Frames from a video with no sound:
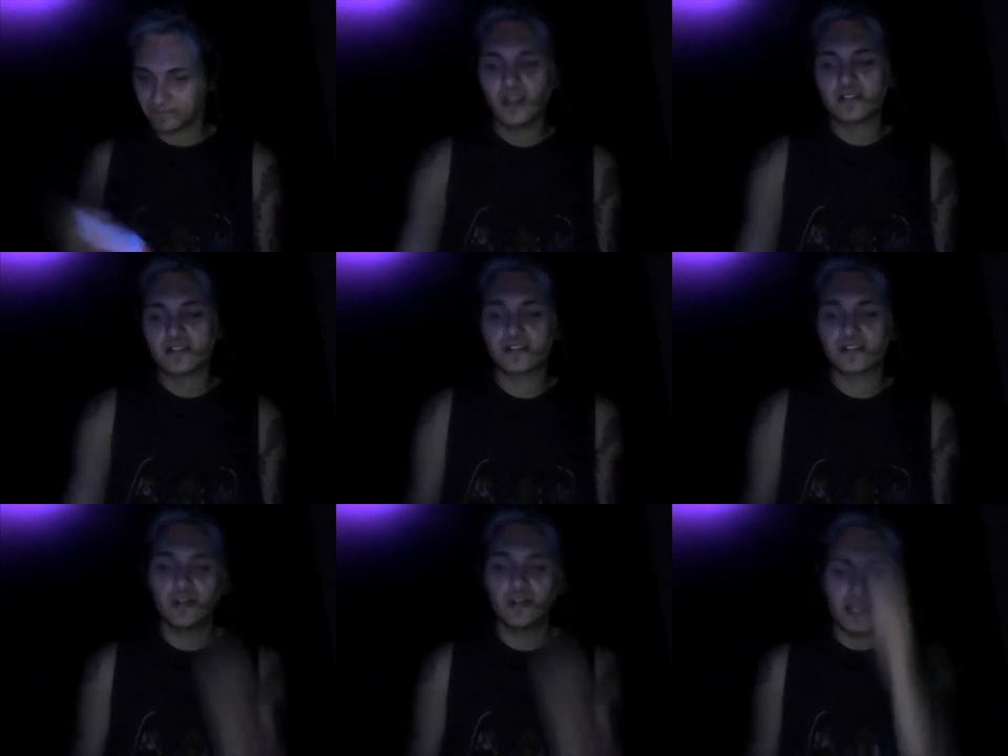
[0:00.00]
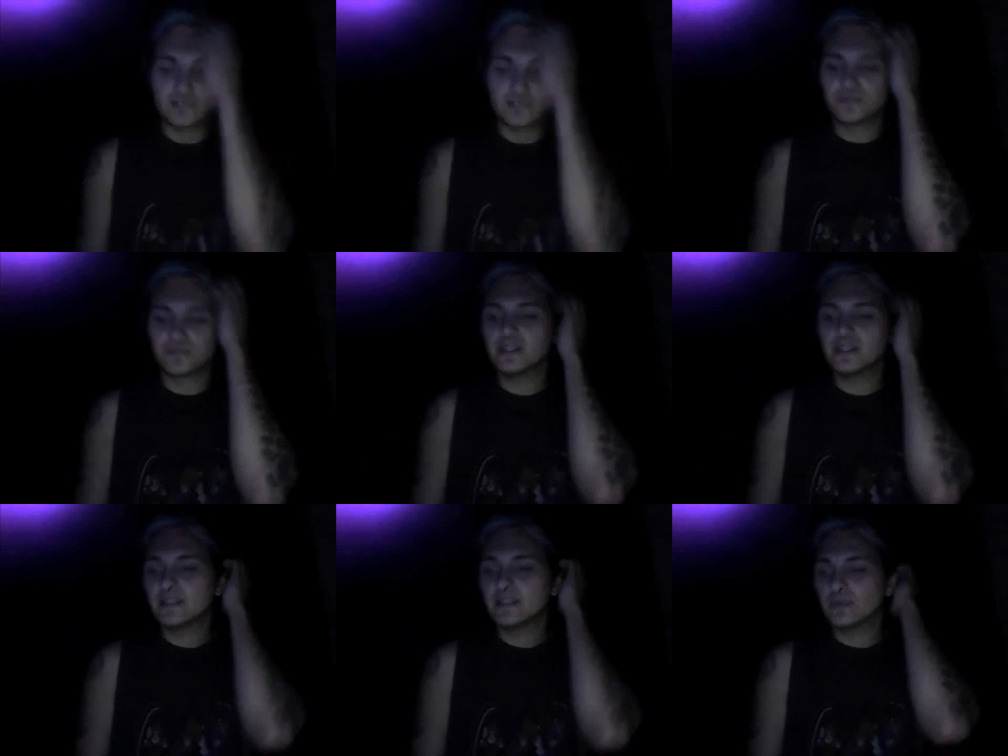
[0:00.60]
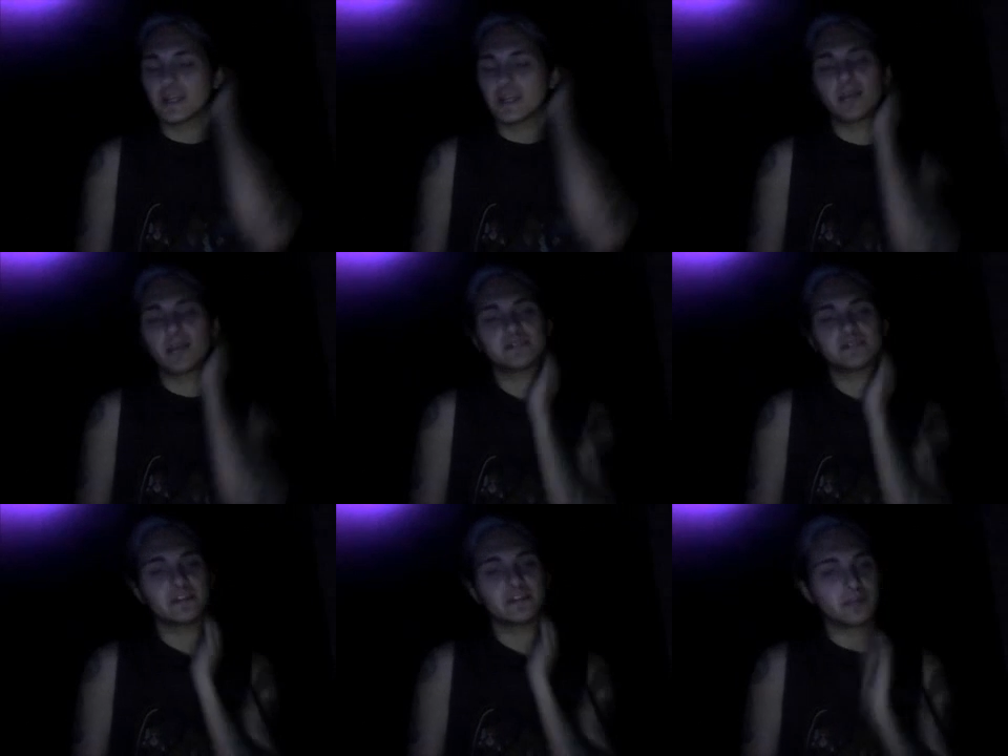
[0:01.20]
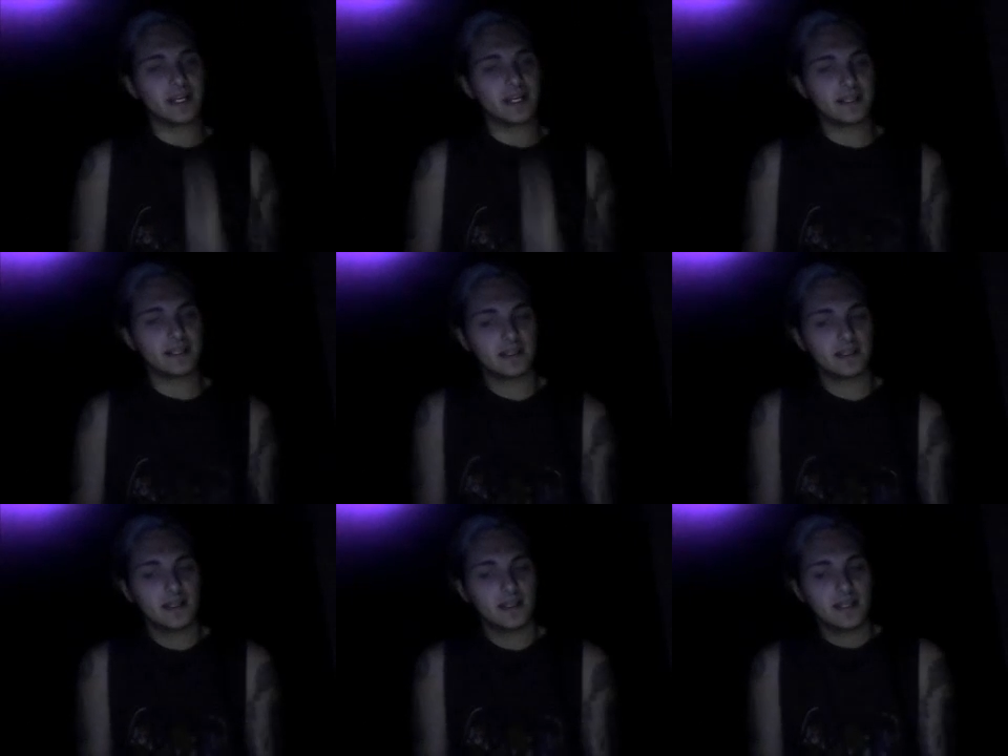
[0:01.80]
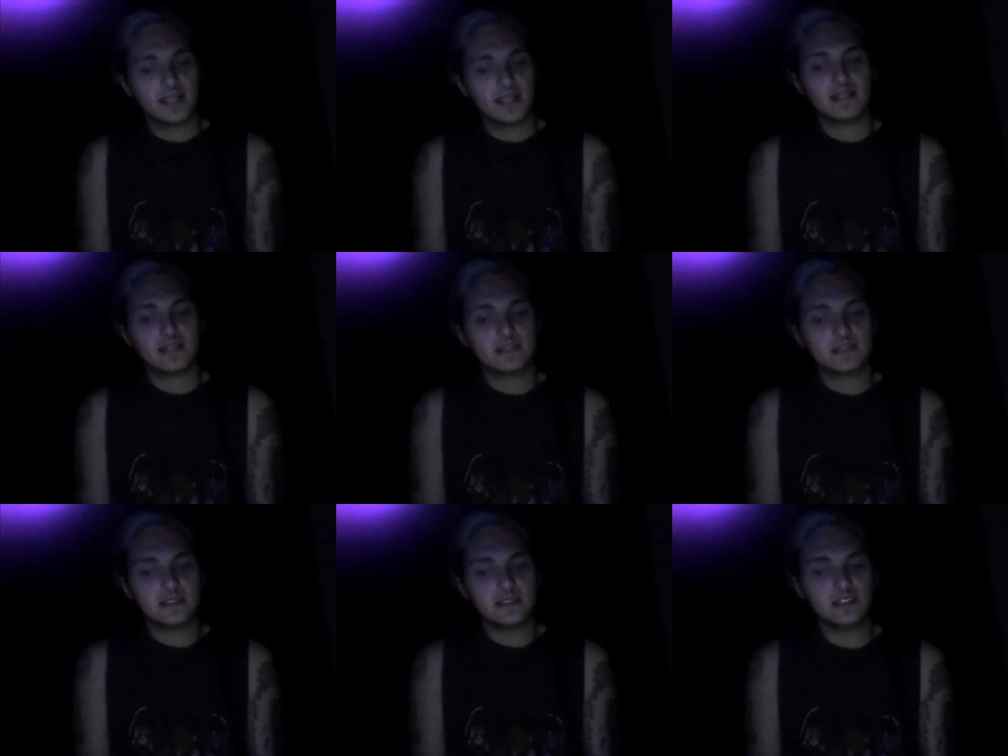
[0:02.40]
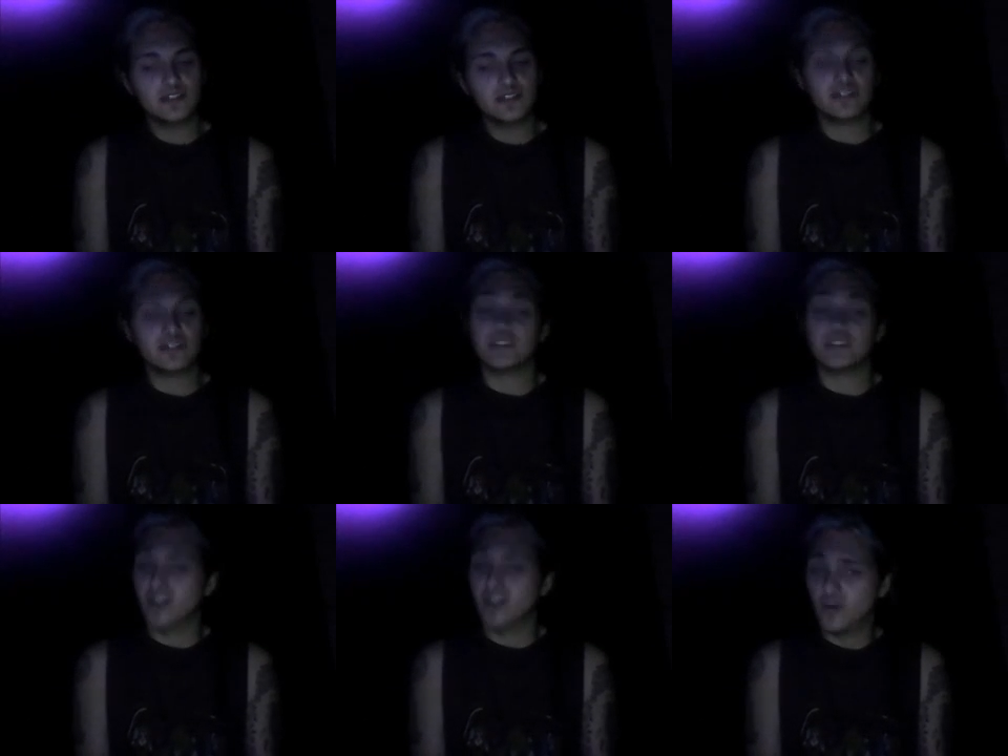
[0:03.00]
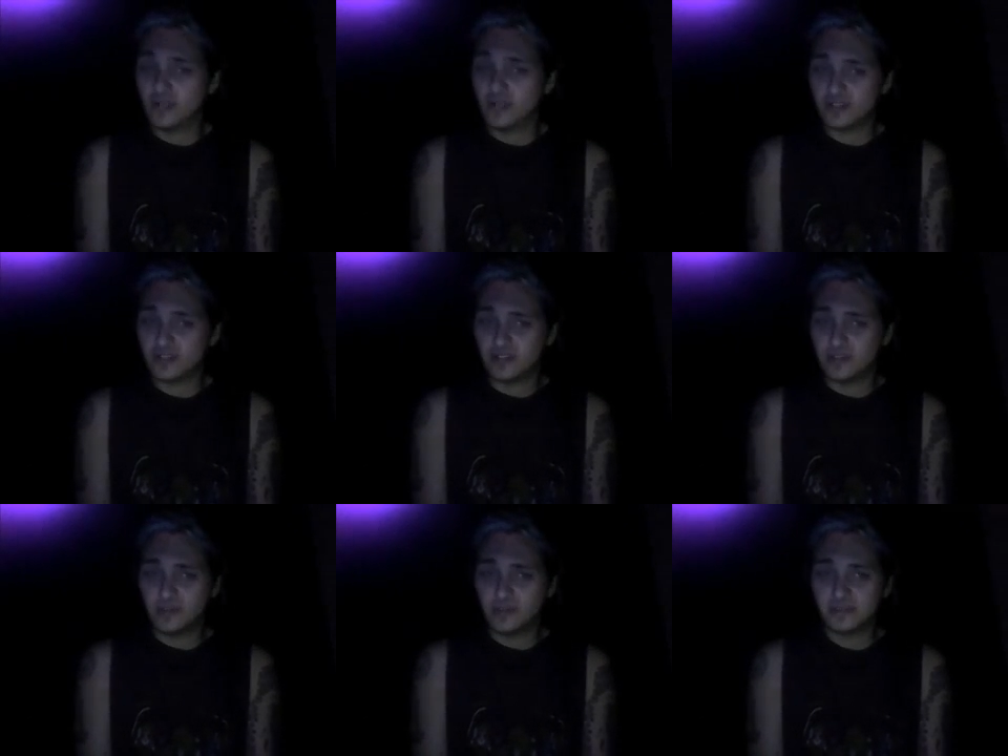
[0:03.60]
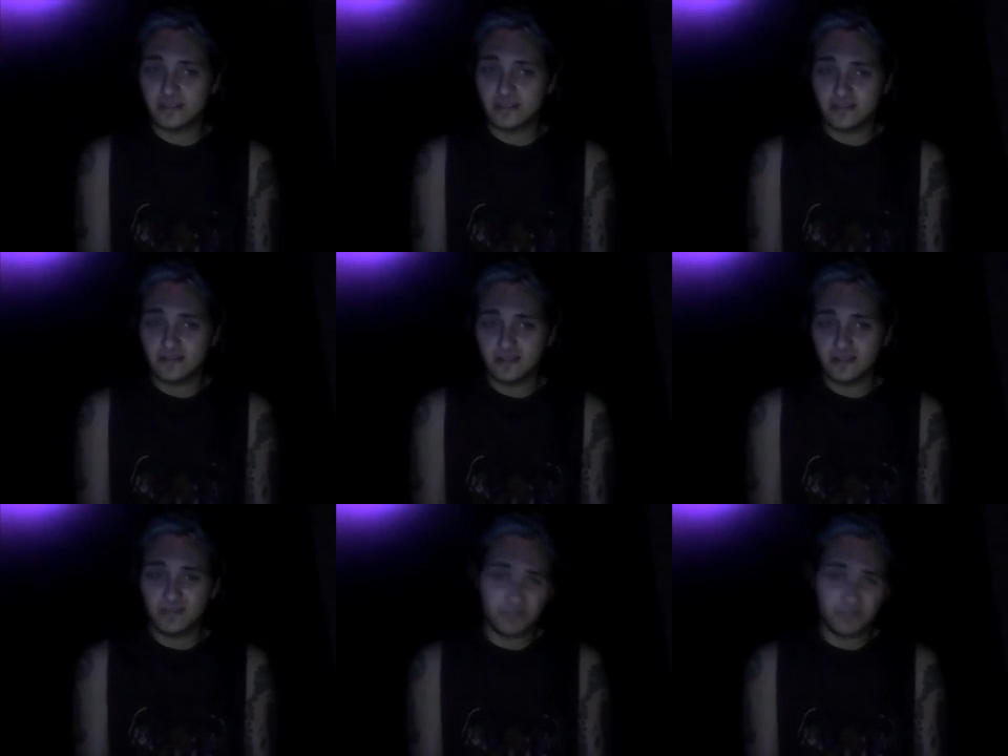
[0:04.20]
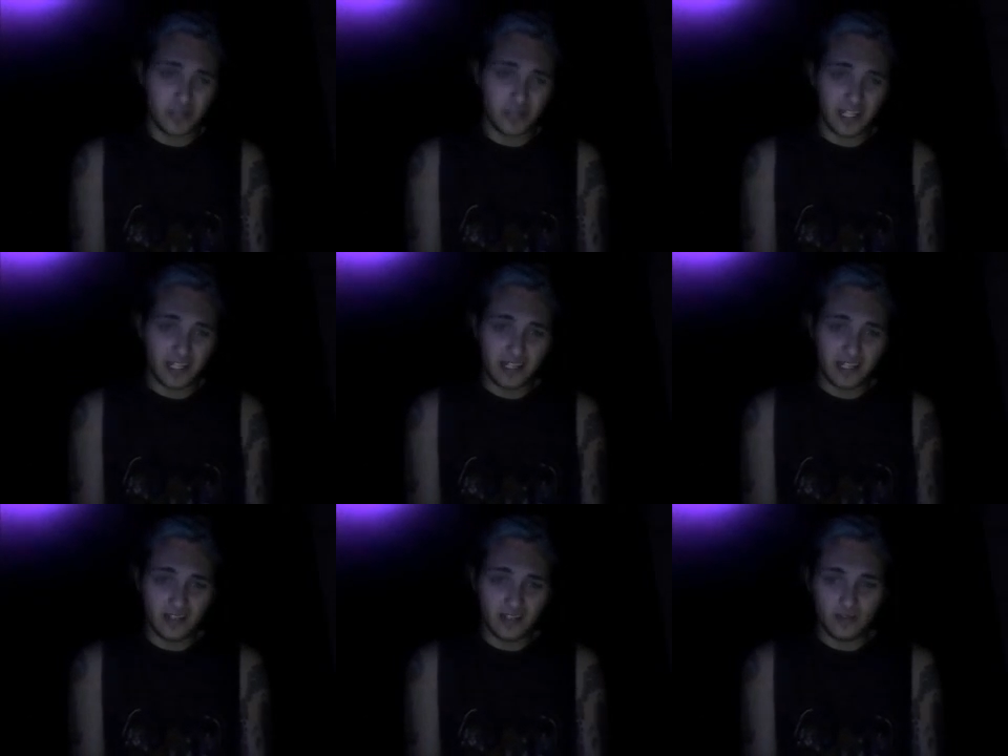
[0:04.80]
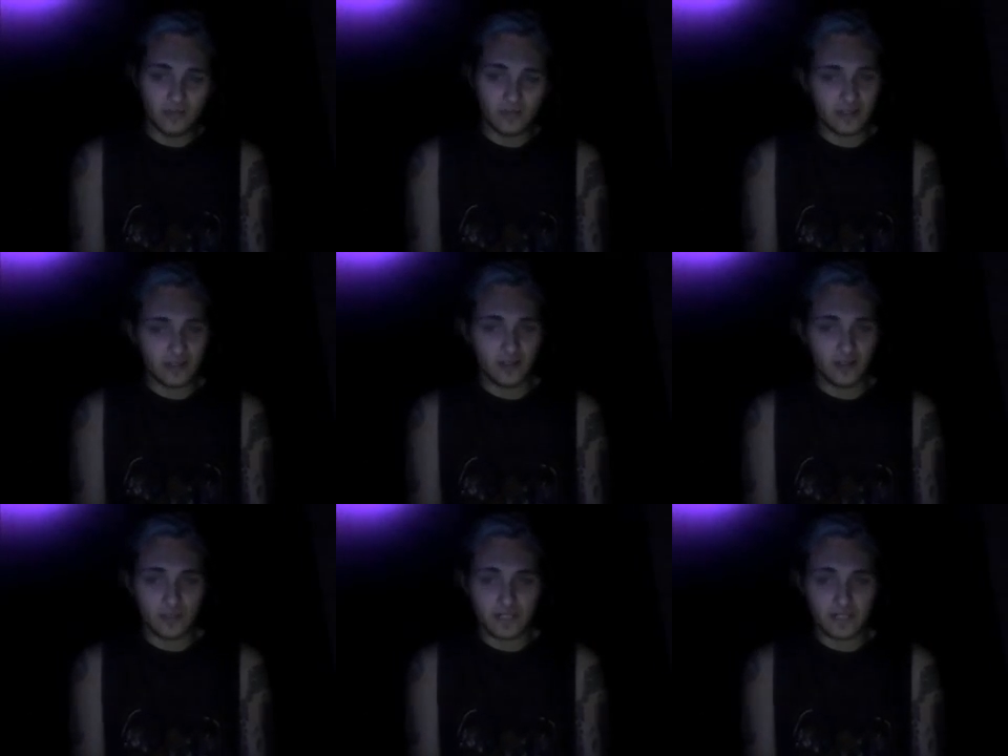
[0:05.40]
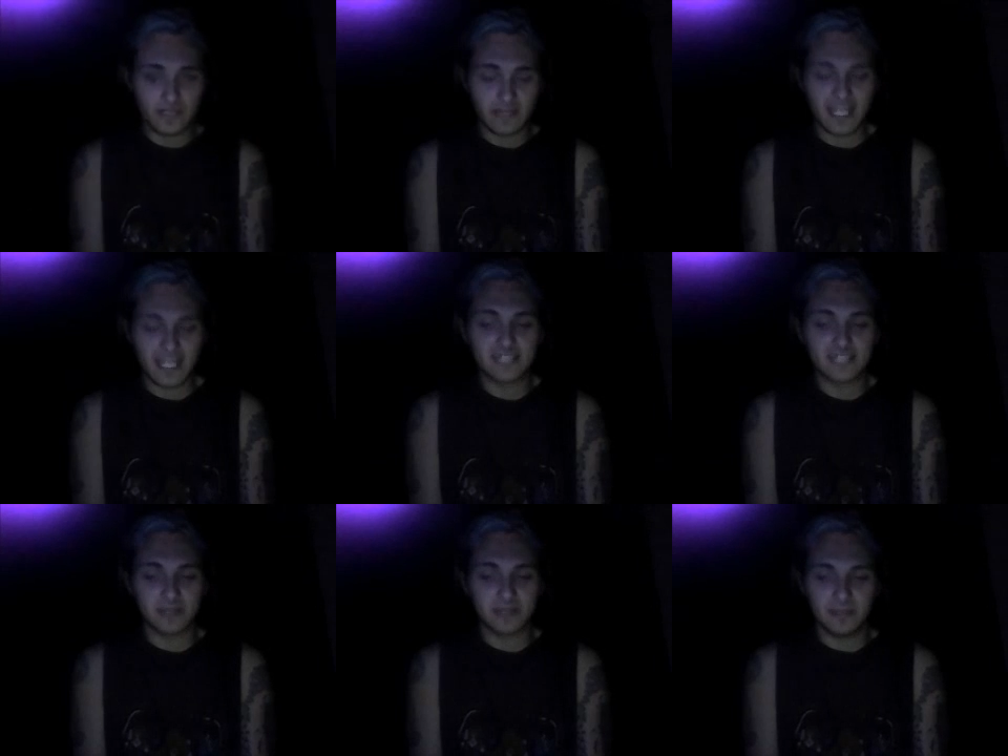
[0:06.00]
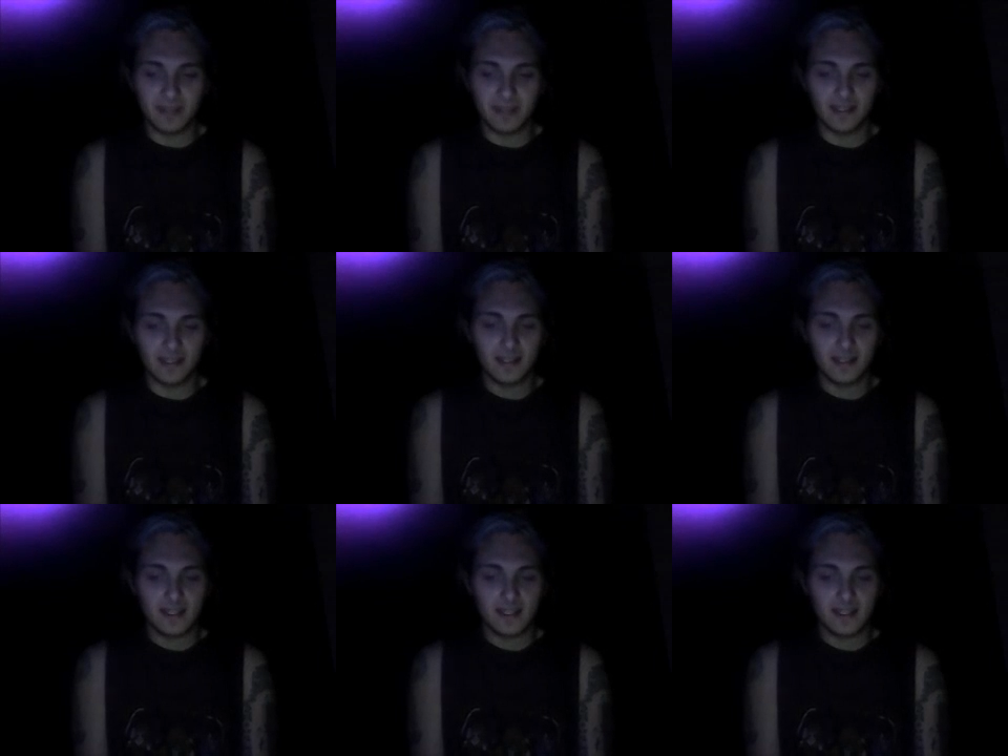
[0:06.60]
So it's really, when it comes to the brand, you should know what you're using, putting into you, whichever the case may be.